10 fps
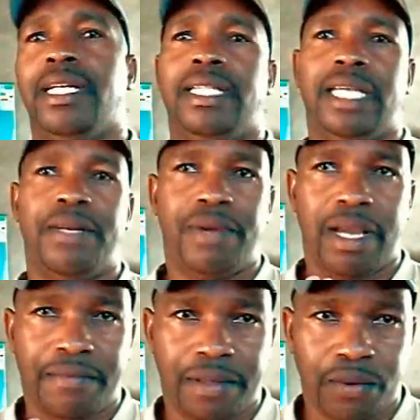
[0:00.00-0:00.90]
Then we
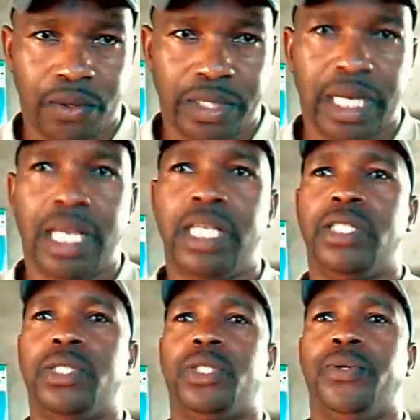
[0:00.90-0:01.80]
have the order
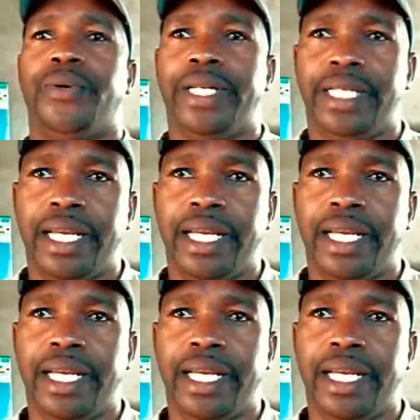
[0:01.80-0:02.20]
SCIURIDAE.